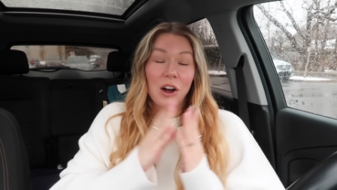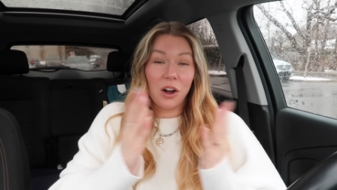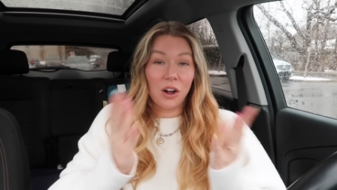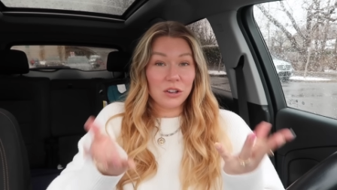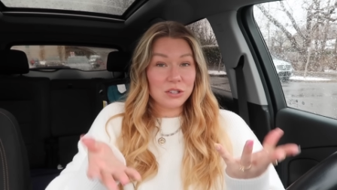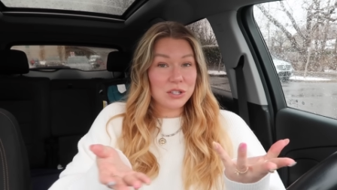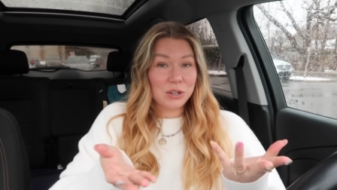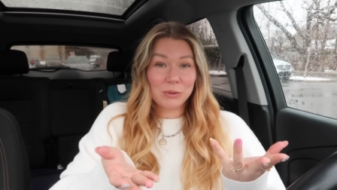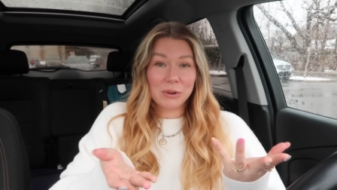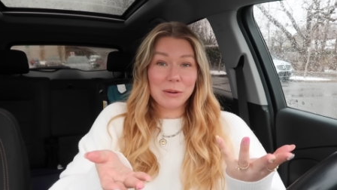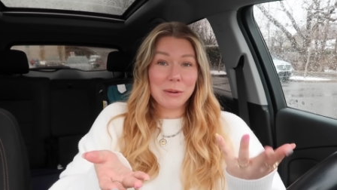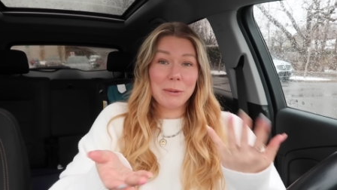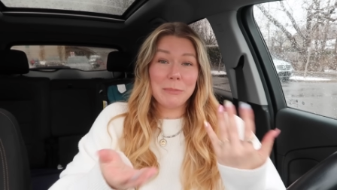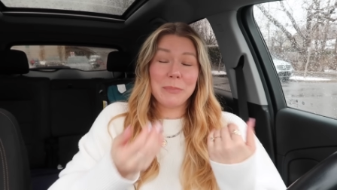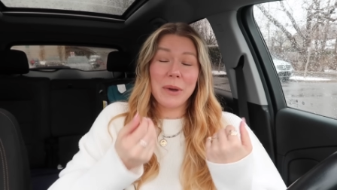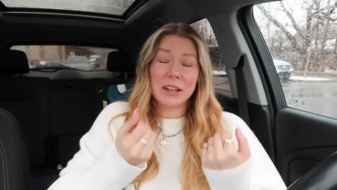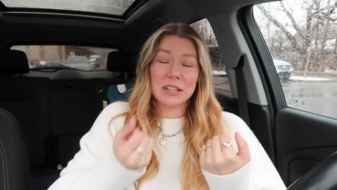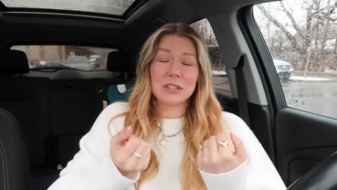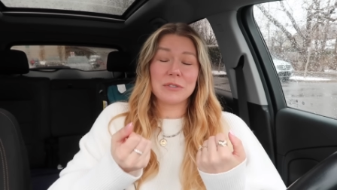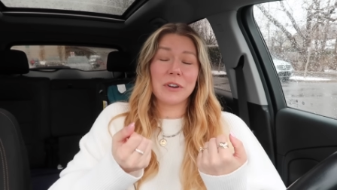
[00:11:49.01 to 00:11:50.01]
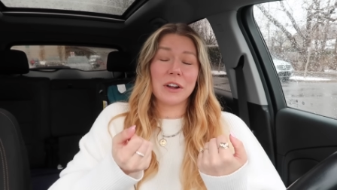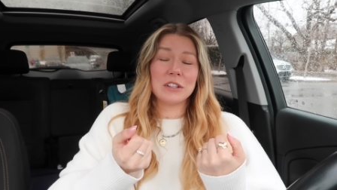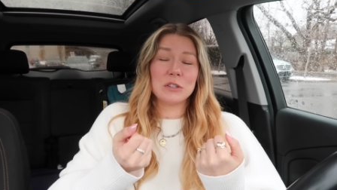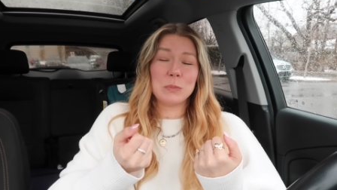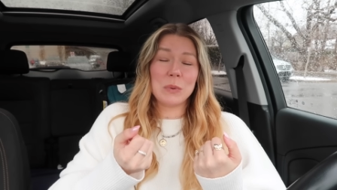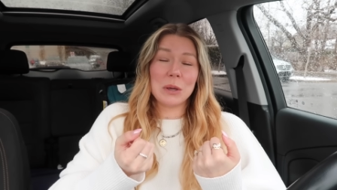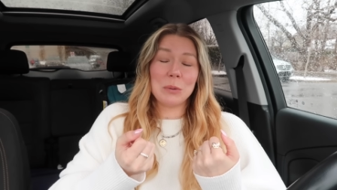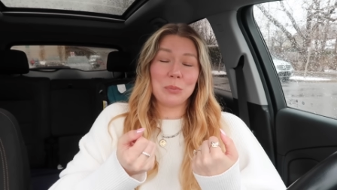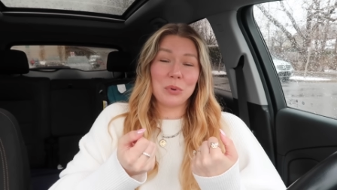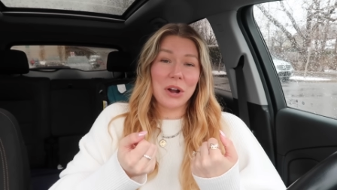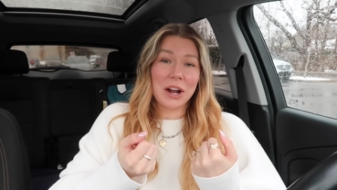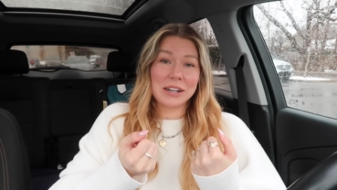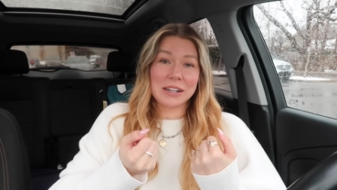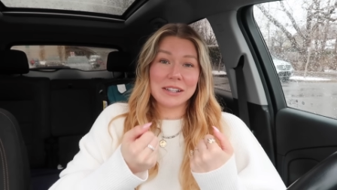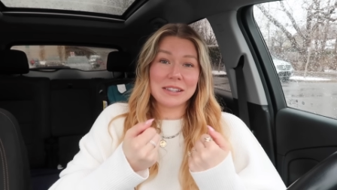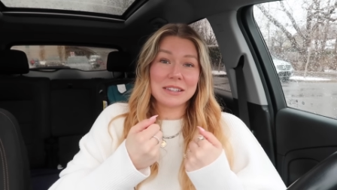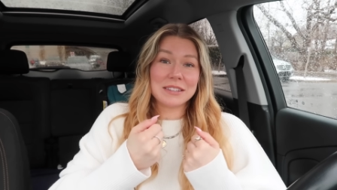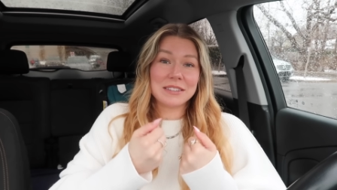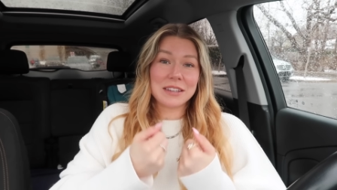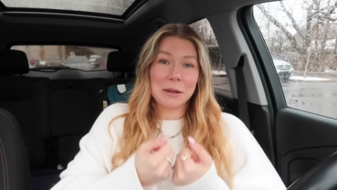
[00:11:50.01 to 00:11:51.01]
also one of my best friends being
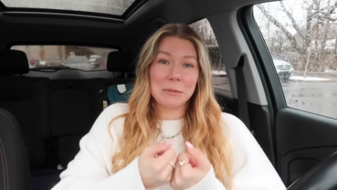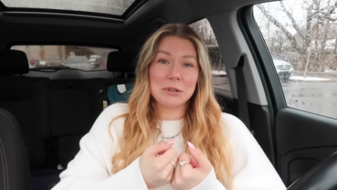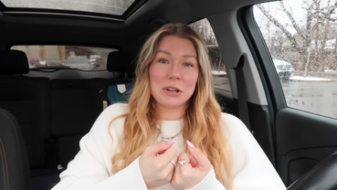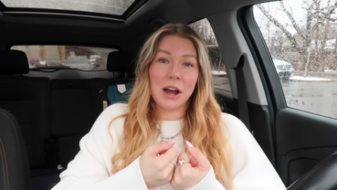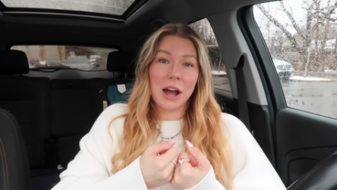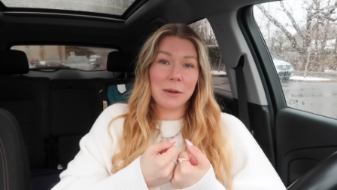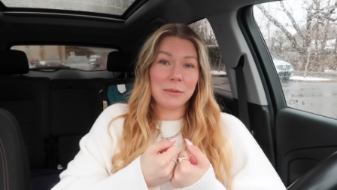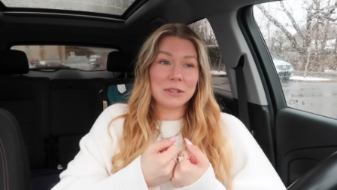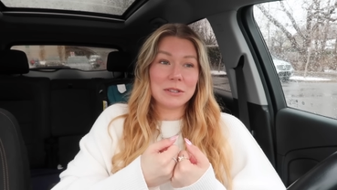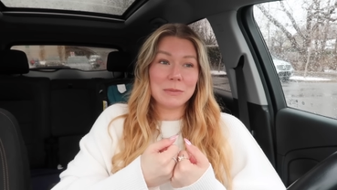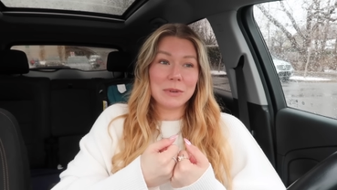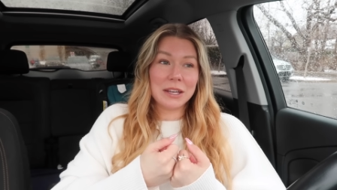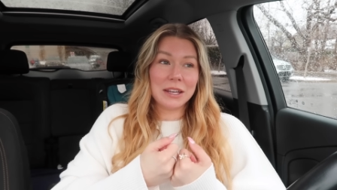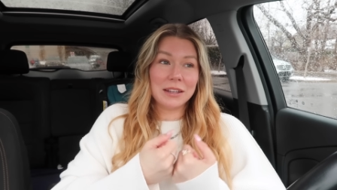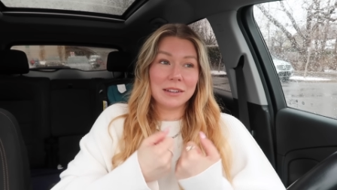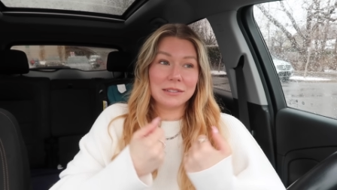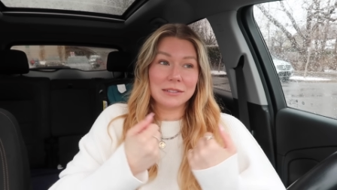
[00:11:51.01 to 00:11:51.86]
pregnant at the same time as me.